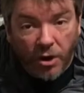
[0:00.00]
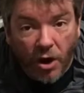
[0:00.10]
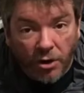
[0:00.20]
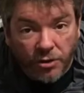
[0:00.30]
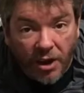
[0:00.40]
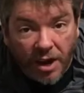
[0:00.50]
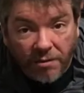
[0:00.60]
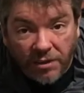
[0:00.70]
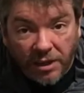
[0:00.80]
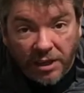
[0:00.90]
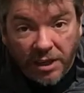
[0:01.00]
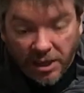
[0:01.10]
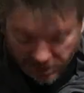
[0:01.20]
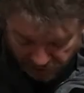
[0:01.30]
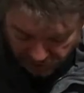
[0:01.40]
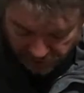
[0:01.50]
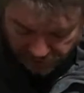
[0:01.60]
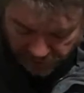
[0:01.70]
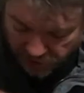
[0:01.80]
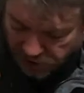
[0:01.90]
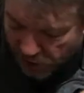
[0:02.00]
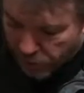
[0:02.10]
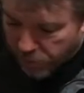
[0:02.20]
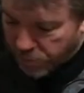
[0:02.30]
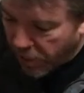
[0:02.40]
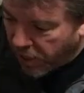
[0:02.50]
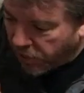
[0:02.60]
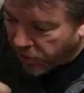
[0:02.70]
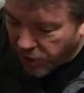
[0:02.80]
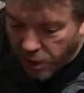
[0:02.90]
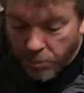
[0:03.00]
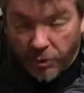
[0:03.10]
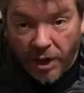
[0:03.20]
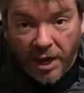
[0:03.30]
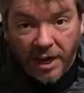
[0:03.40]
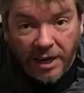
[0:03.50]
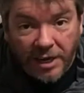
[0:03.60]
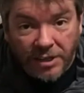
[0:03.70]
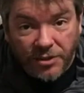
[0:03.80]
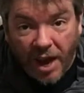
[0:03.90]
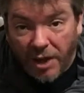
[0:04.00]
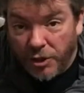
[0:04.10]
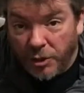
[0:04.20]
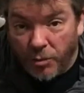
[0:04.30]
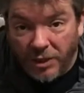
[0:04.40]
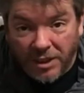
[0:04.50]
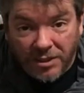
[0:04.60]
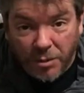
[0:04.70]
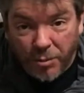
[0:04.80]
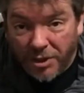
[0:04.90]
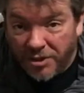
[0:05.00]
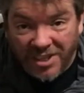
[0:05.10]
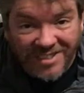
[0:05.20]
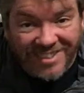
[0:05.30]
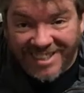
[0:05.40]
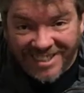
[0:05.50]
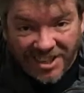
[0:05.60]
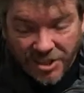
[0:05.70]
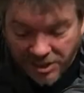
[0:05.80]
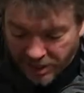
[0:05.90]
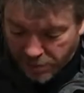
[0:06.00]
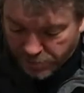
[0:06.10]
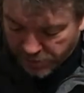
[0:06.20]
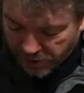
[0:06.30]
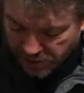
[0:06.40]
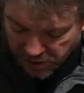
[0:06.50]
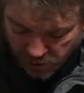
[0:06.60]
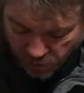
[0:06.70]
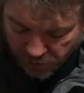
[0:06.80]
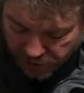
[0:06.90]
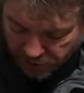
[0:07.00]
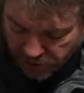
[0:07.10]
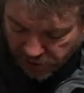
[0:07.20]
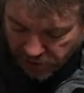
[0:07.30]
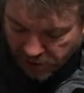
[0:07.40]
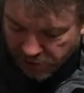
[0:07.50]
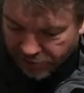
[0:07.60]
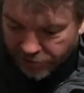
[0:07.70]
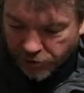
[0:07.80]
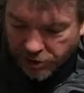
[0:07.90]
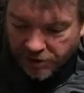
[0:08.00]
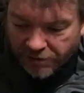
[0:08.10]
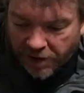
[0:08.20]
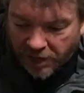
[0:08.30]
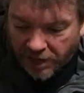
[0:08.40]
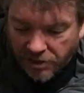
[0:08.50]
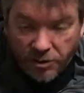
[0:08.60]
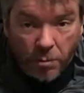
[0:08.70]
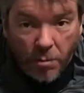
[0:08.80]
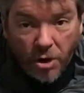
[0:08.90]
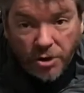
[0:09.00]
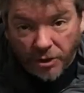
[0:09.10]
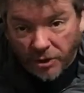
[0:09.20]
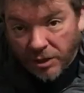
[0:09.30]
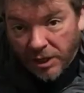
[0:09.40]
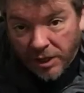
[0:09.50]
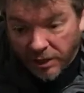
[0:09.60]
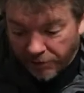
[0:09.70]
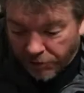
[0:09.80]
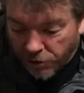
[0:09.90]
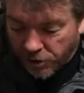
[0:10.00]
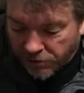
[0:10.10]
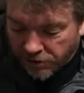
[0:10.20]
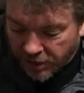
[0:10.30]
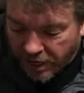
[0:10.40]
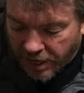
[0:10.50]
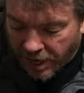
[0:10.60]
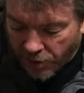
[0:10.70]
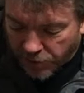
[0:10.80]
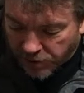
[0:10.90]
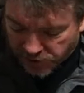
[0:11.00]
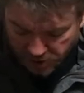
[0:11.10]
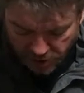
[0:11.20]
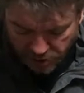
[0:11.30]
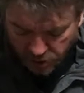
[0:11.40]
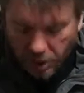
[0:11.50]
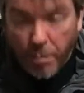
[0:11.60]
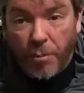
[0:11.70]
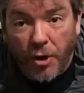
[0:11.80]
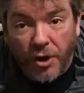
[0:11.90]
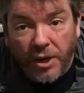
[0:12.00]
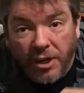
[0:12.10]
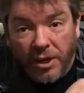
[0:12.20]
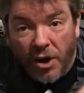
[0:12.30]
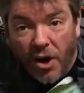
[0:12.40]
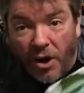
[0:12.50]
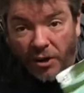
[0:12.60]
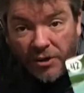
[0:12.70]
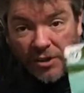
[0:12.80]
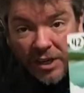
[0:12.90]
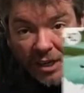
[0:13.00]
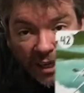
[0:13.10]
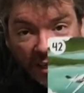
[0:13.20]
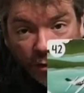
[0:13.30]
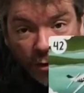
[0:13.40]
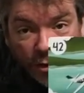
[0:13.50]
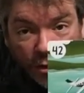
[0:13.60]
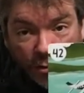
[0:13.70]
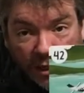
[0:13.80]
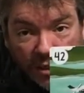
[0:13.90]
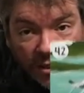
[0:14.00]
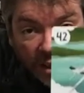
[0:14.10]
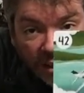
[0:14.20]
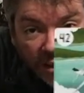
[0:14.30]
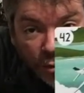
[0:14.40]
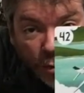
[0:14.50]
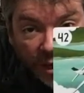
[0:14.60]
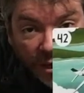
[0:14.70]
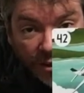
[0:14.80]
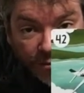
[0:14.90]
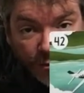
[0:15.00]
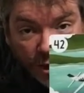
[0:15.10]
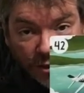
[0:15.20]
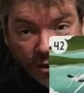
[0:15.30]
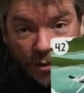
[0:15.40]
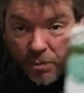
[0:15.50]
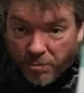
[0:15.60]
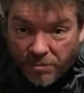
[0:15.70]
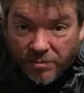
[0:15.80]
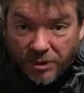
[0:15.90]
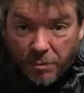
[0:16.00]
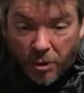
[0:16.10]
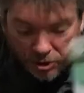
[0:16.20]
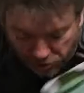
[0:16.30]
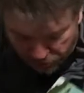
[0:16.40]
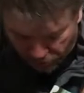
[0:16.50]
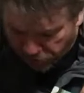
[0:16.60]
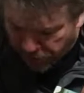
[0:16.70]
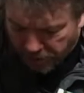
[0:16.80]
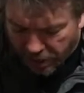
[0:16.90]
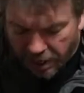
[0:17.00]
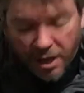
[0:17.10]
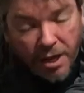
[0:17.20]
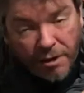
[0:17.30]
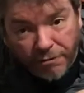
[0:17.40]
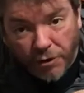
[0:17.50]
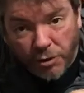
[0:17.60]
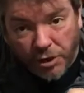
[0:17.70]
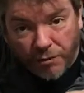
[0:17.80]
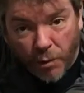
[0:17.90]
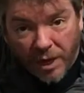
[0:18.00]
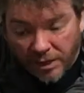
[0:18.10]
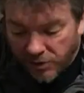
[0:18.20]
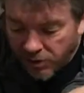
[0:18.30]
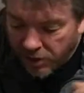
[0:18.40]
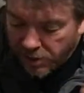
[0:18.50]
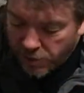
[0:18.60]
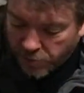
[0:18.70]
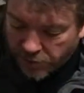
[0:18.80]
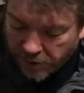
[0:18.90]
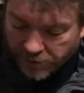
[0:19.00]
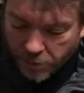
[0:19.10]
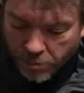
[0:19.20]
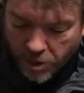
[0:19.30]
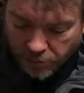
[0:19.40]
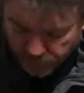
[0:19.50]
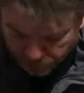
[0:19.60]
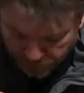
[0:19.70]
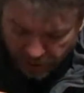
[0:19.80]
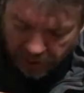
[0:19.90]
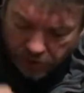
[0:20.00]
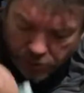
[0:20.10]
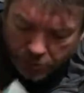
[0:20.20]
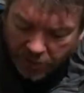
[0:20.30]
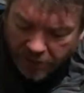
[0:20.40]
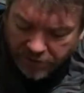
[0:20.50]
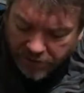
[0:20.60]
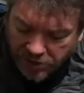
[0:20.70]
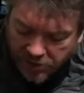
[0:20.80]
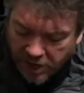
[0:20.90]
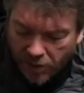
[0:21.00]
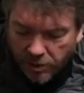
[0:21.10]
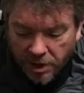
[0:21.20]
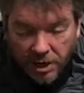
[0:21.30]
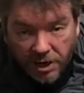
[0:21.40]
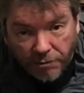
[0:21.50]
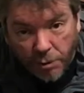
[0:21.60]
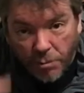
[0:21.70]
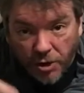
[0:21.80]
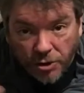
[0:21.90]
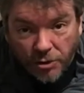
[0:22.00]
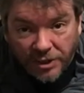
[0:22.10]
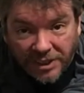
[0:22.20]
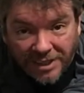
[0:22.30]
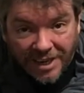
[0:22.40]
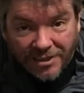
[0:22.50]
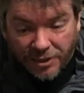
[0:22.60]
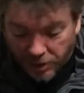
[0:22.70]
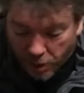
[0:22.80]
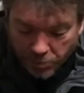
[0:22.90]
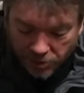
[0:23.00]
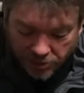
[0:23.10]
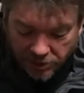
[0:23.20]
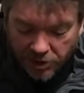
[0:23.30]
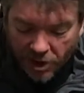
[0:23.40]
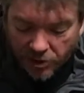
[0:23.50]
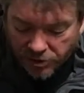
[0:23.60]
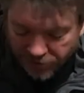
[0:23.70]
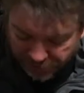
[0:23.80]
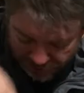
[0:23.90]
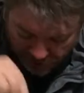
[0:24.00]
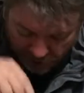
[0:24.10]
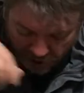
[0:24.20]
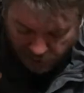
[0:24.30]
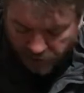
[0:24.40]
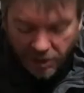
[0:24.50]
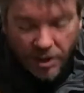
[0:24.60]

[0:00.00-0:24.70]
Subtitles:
the cards all have the linen finish on them. The gameplay is actually really simple. It's just a deduction game. With the Fugitive against the Marshall, the Fugitive is laying out these numbered cards in order to reach this one here, the 42. The Marshall, or the Fugitive, wins. And these are played face down. If the Marshall can guess the numbers in the cards and figure out